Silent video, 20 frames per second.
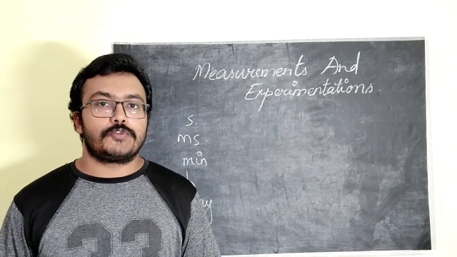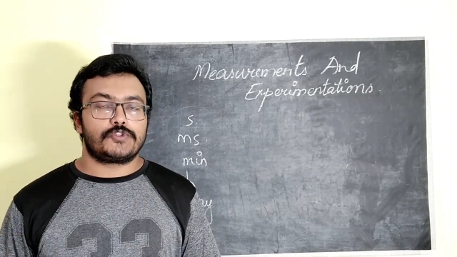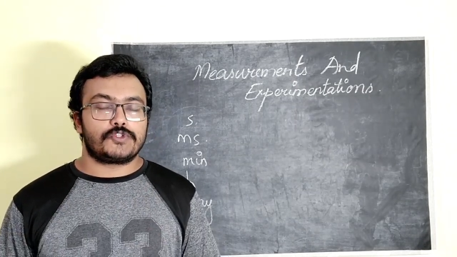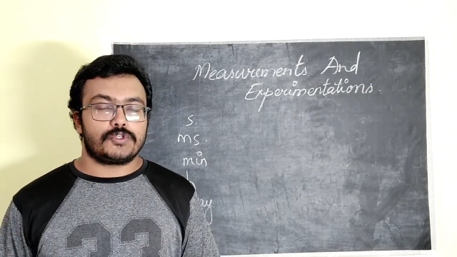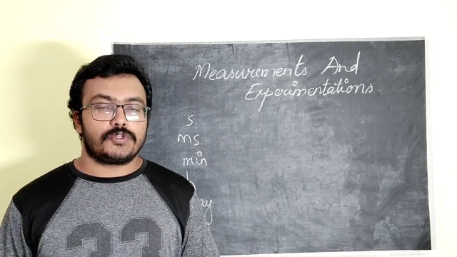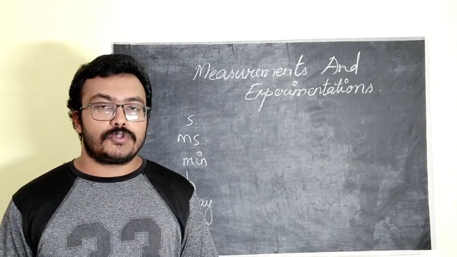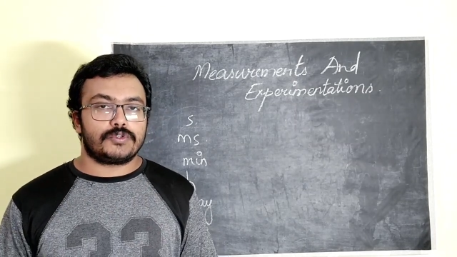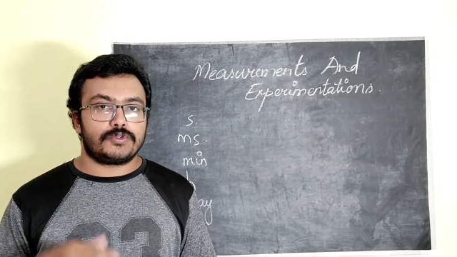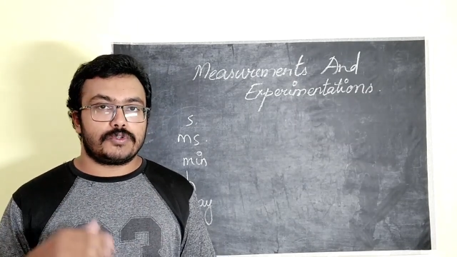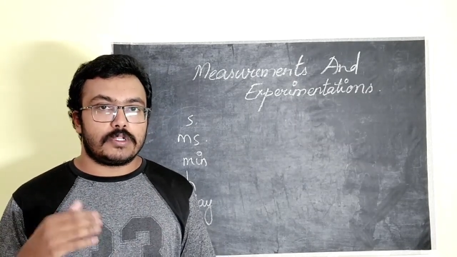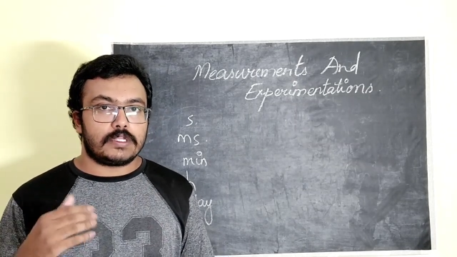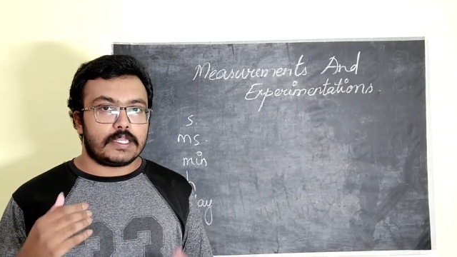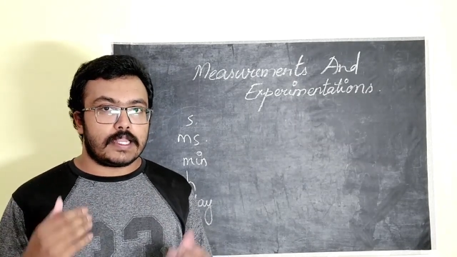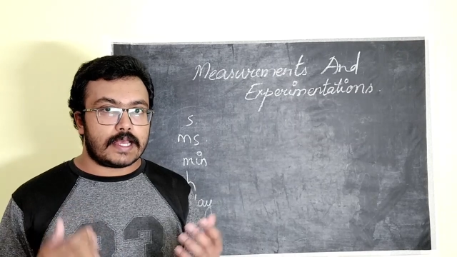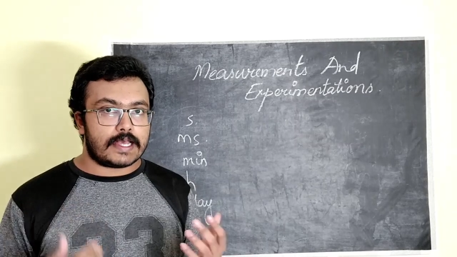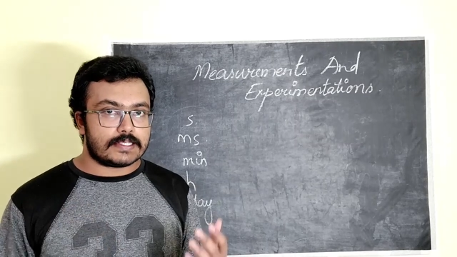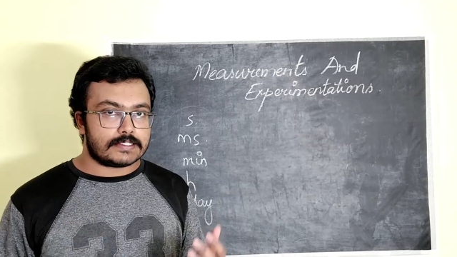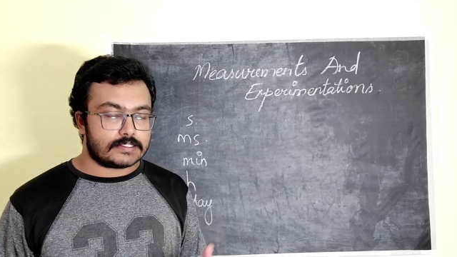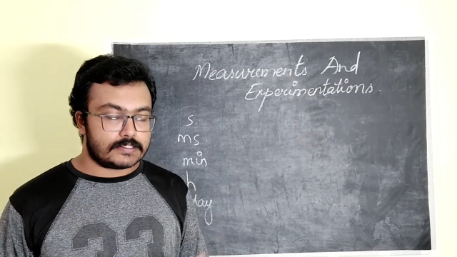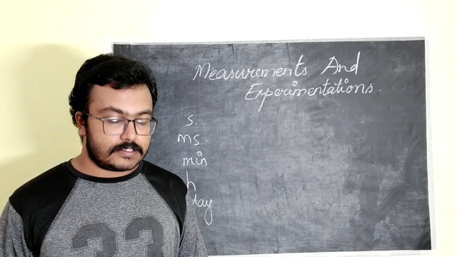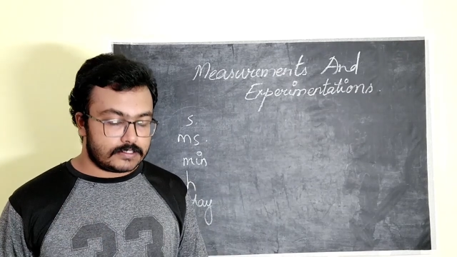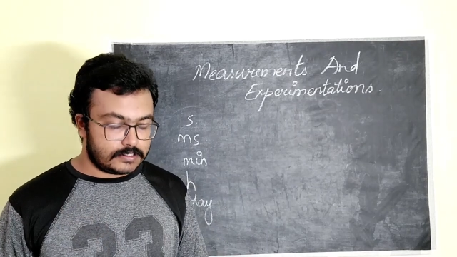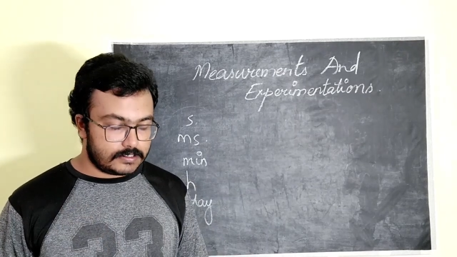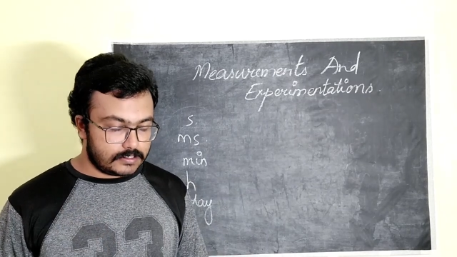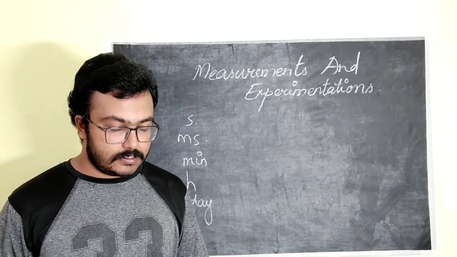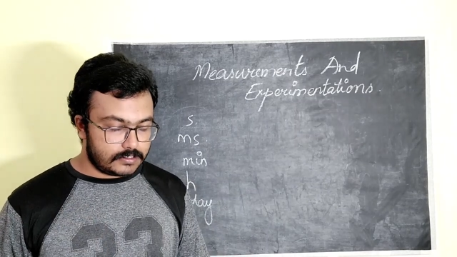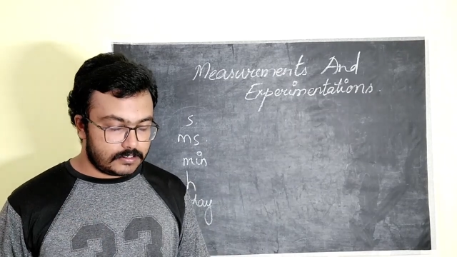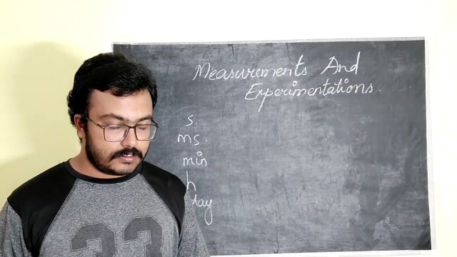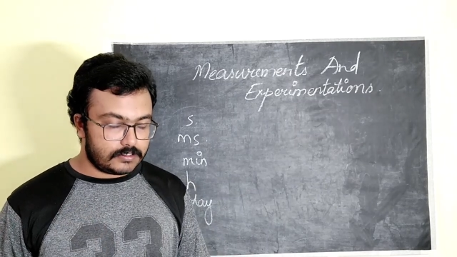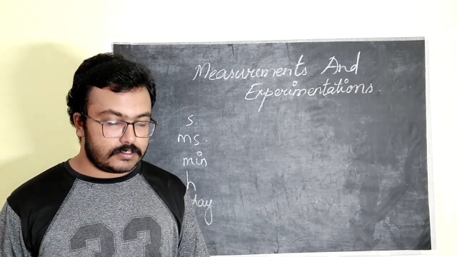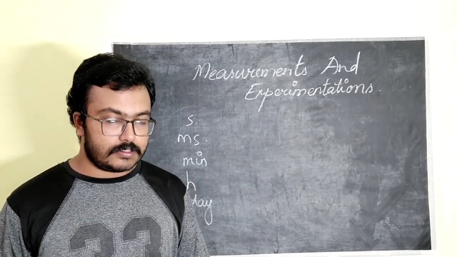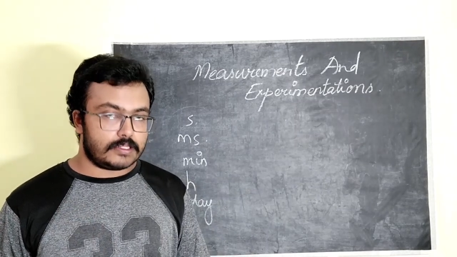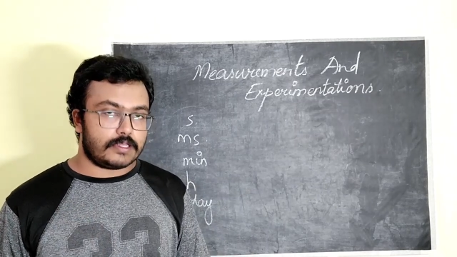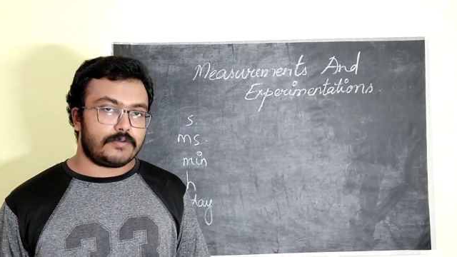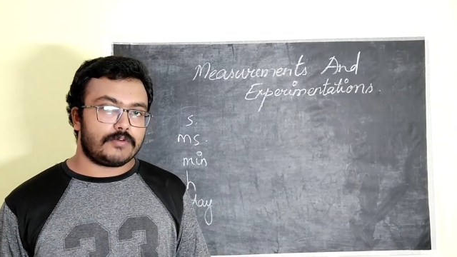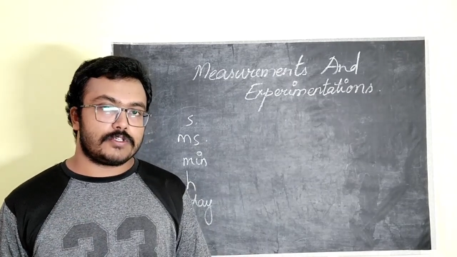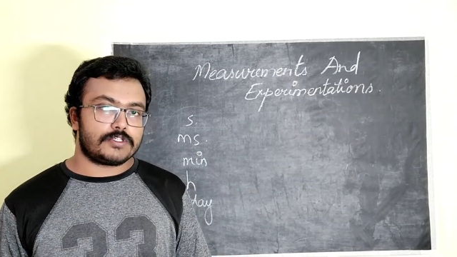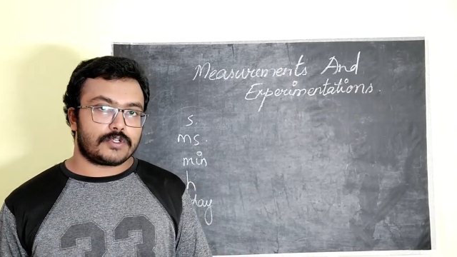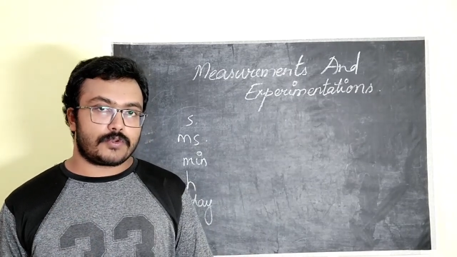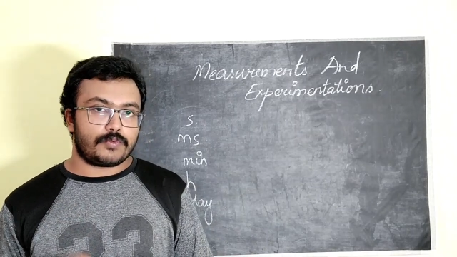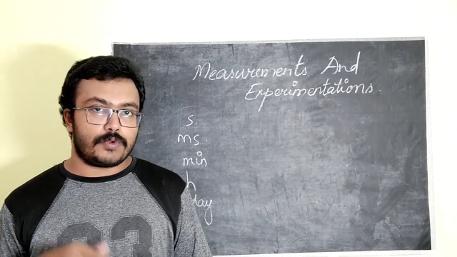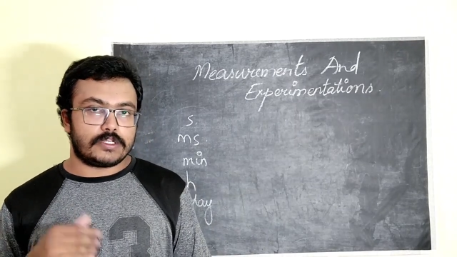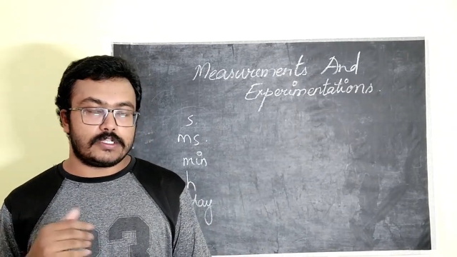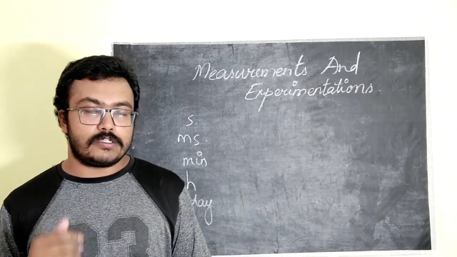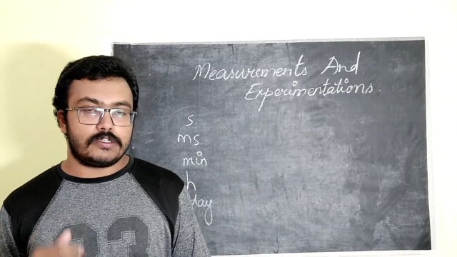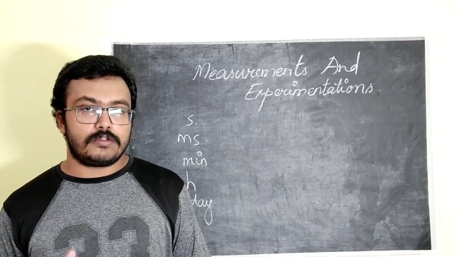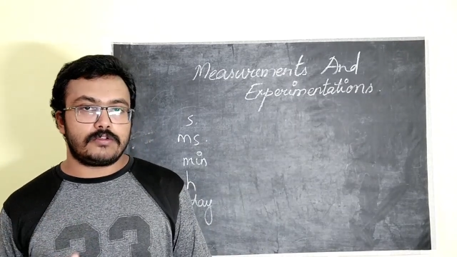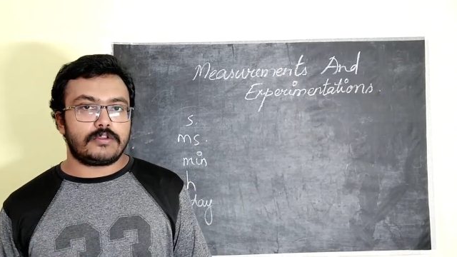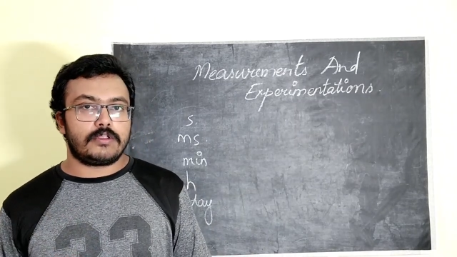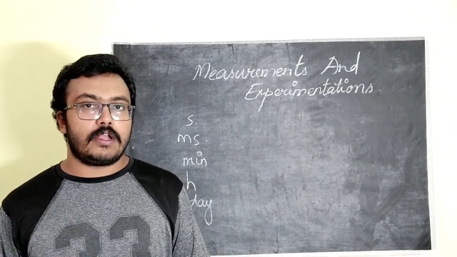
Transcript: So last year there was a question